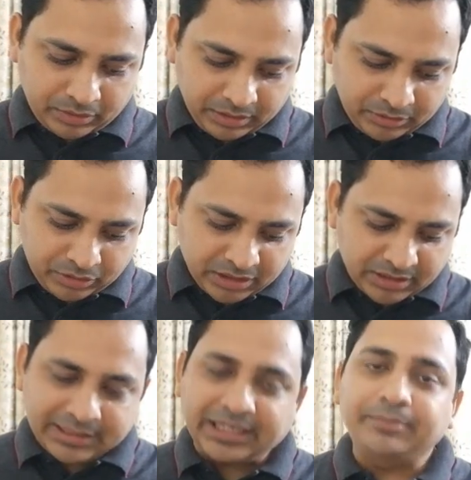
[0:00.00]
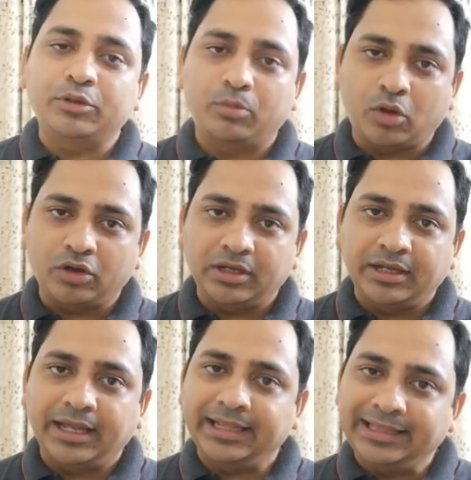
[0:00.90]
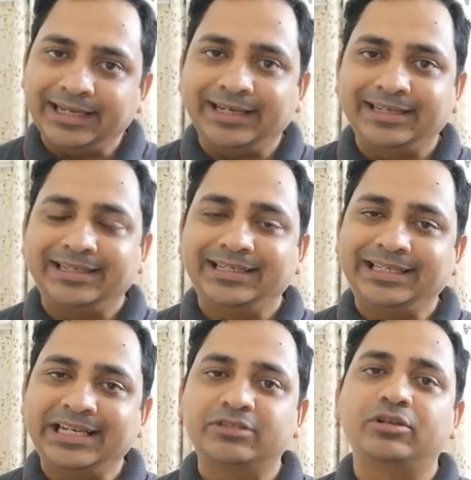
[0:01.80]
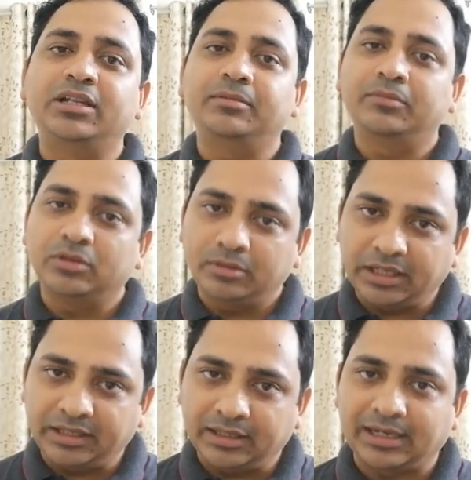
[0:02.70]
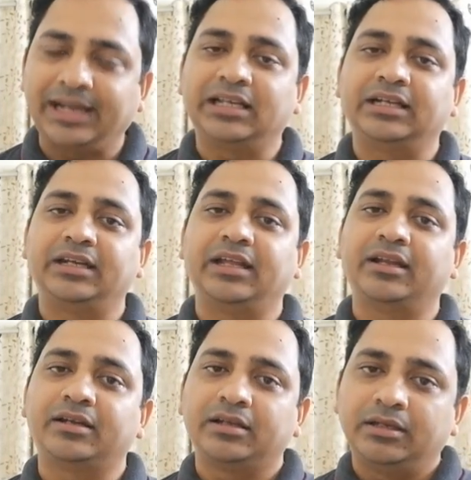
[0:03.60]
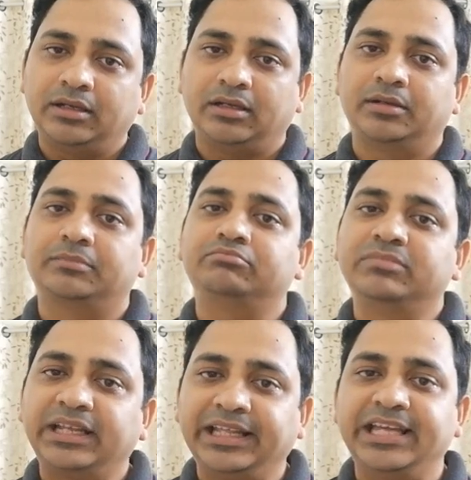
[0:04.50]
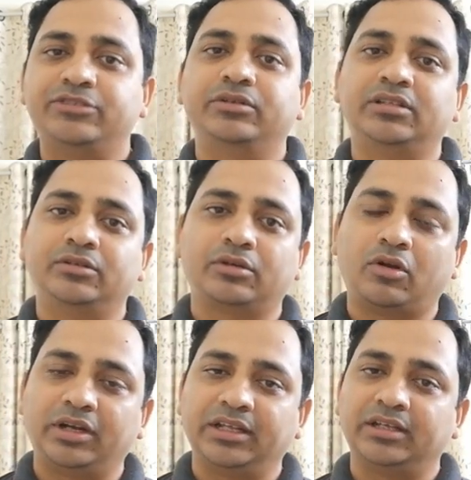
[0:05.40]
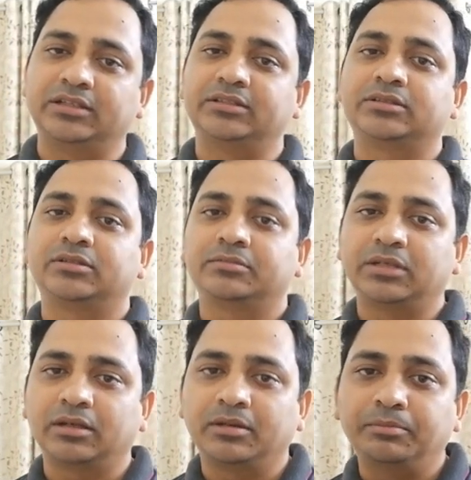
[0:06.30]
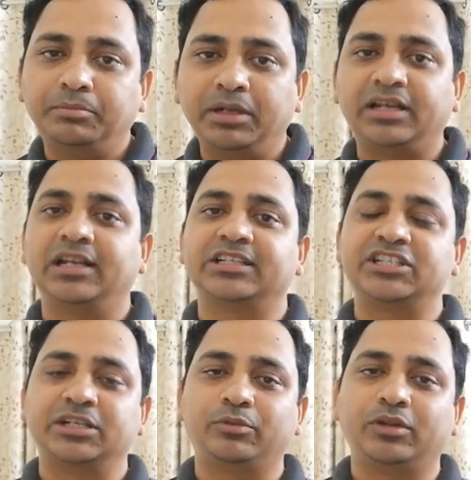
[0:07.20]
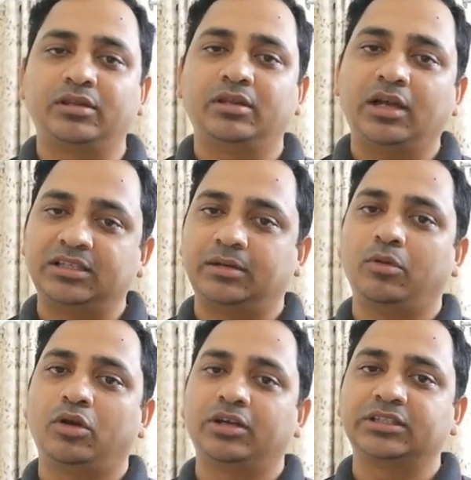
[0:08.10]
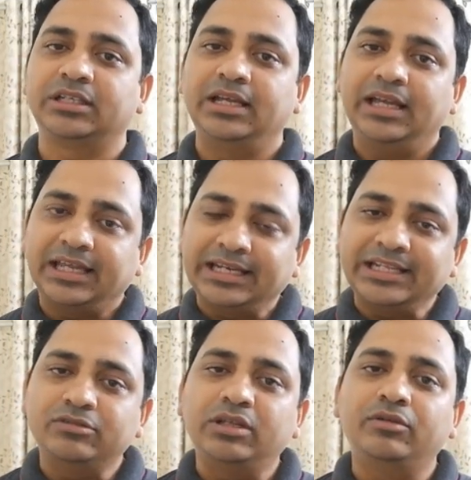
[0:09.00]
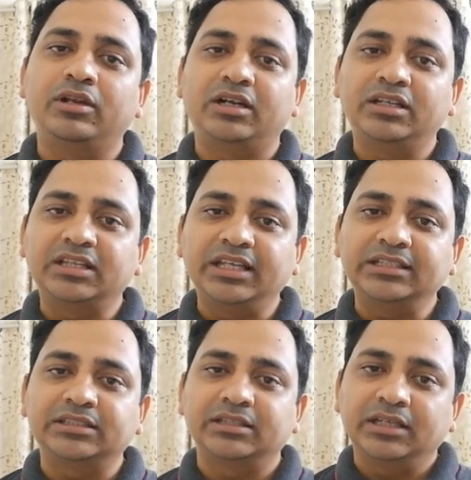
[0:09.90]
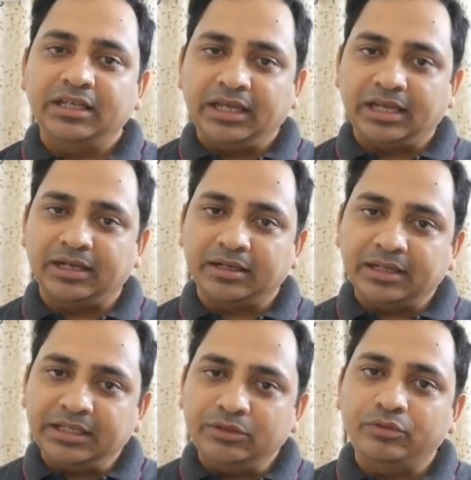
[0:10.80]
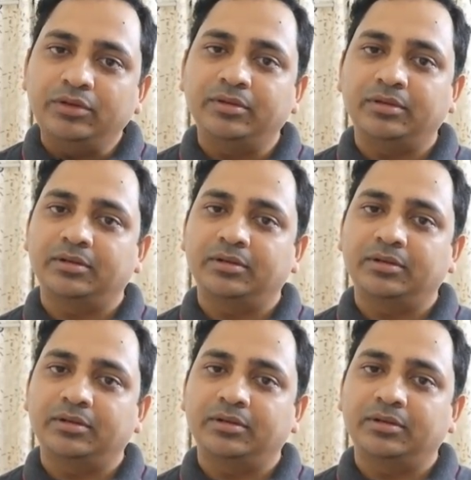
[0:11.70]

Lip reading: You just set up your blog and then gradually write content, engage with your audience, build relationship with other bloggers, and gradually you learn the things, and you will